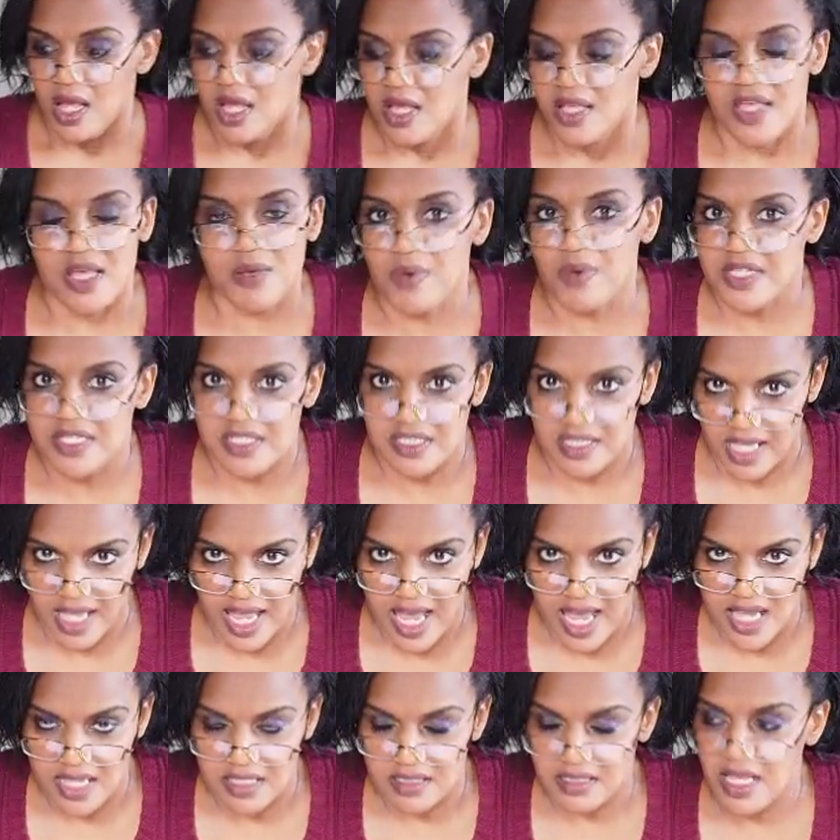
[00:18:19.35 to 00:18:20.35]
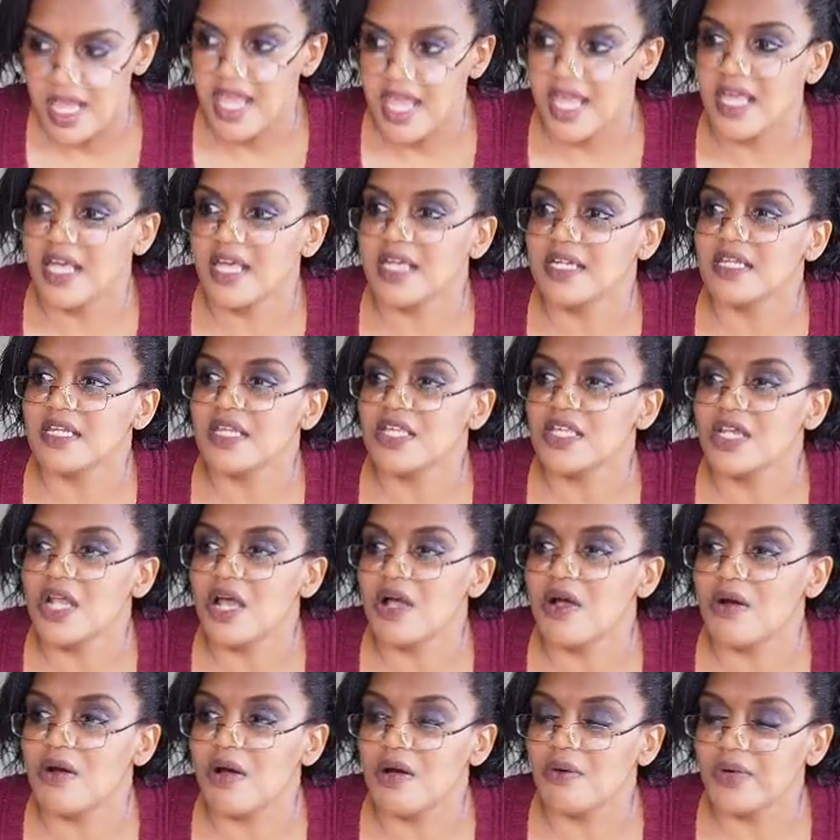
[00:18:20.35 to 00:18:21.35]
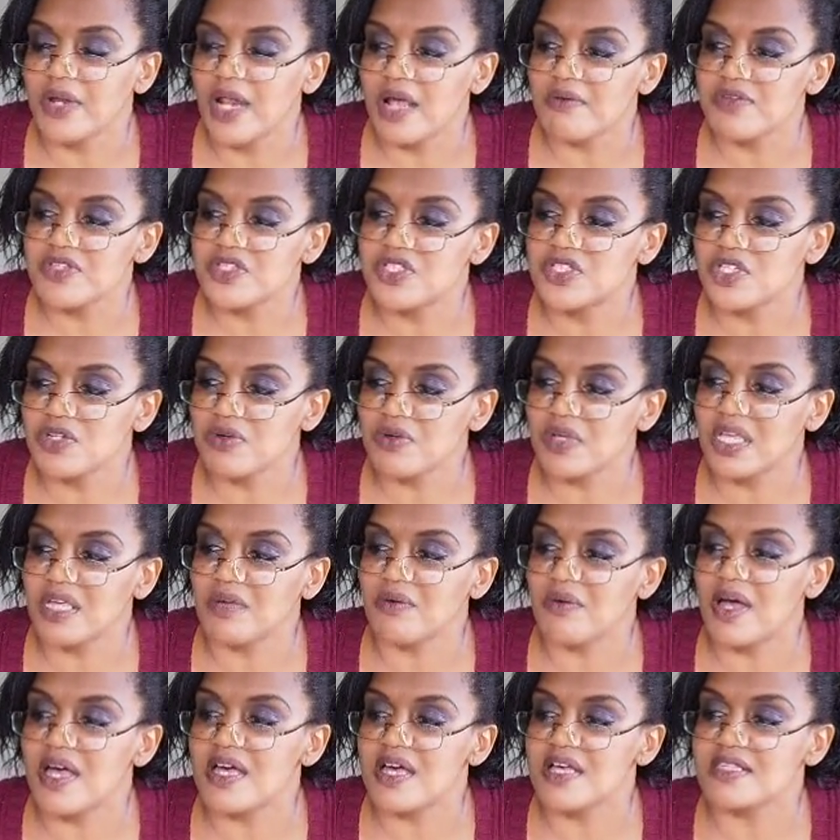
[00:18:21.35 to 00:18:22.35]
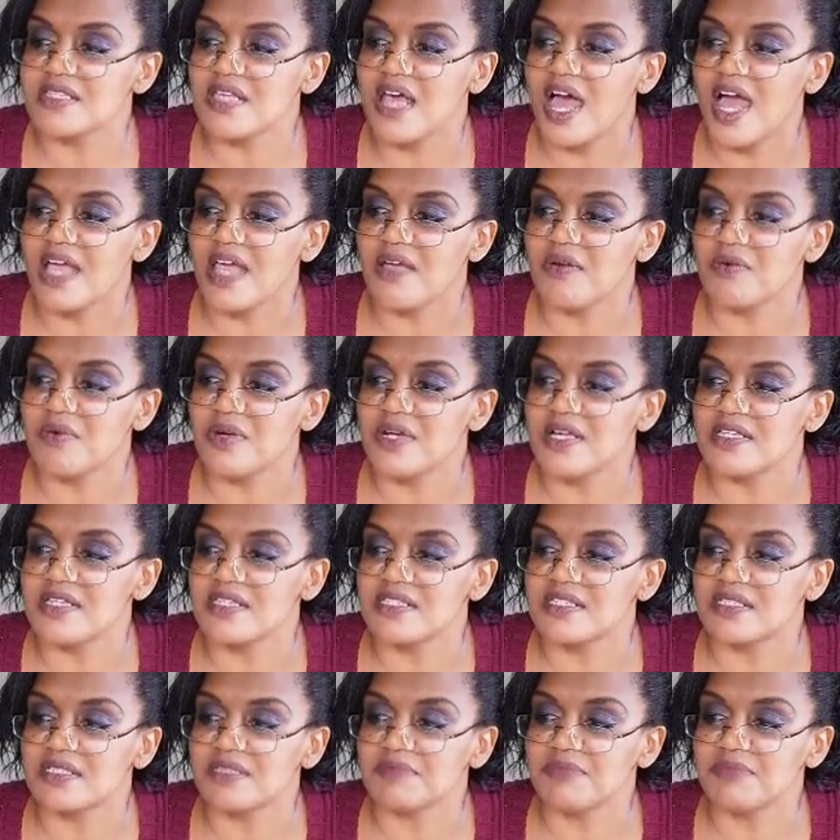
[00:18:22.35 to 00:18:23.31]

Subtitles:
It wasn't the case. And, what I was doing was I was